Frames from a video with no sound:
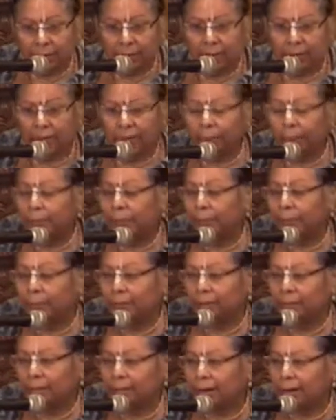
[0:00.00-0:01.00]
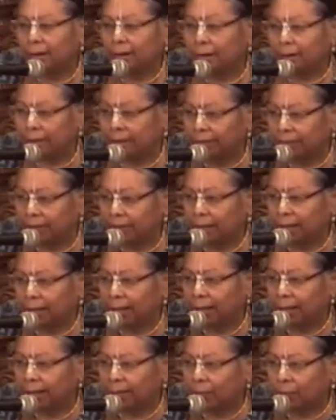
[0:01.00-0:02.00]
there are people that are loving
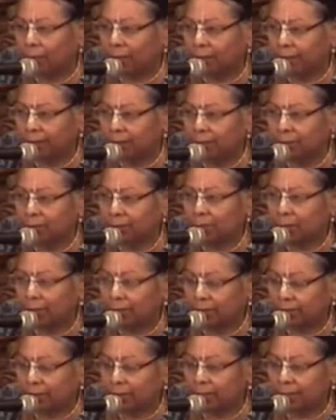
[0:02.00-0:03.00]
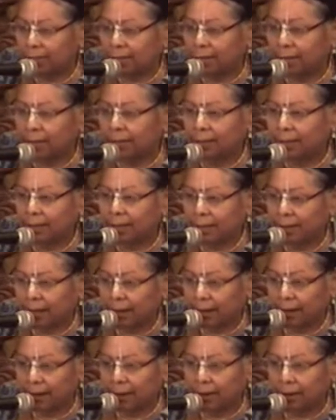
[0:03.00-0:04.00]
and wanting to understand and
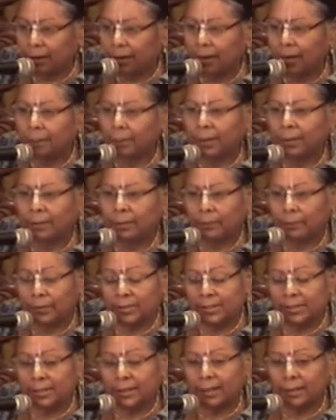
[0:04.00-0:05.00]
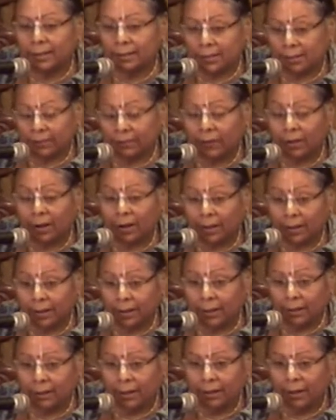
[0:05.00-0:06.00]
care about the personality of
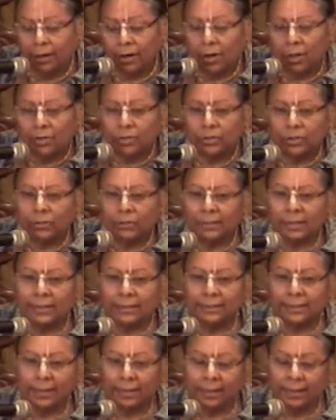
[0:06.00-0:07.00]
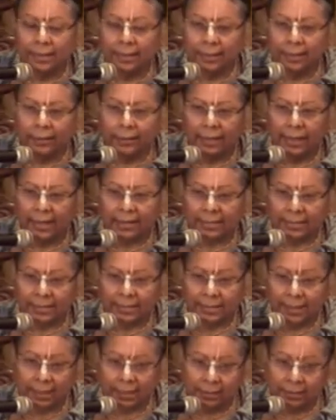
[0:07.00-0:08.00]
Godhead, so that they can
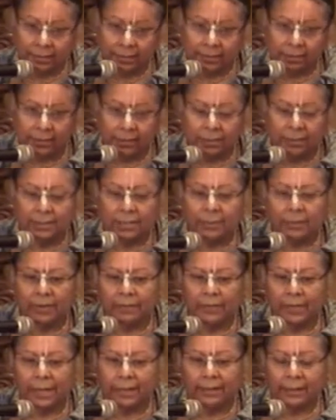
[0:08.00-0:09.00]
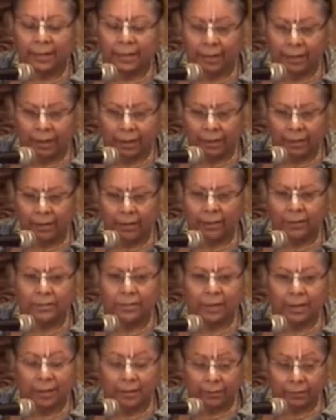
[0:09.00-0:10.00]
extend some of that care
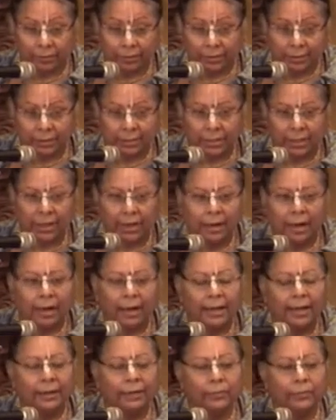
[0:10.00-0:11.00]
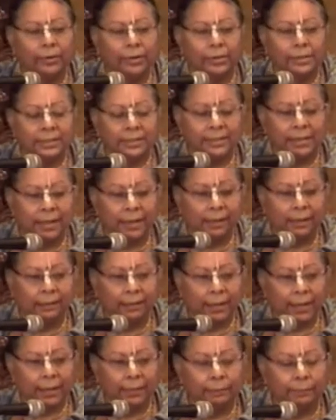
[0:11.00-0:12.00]
to others. And we're saying
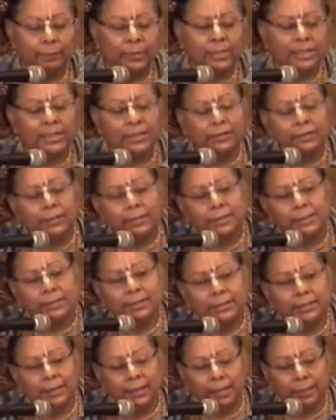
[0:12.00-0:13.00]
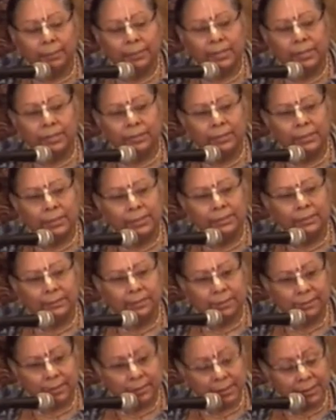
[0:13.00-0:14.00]
that in
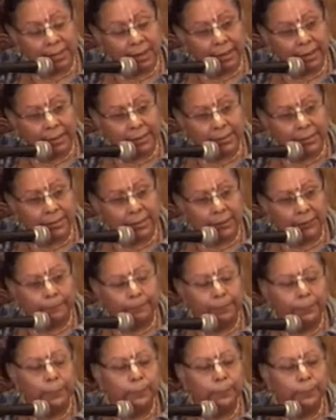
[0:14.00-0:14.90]
materialistic society,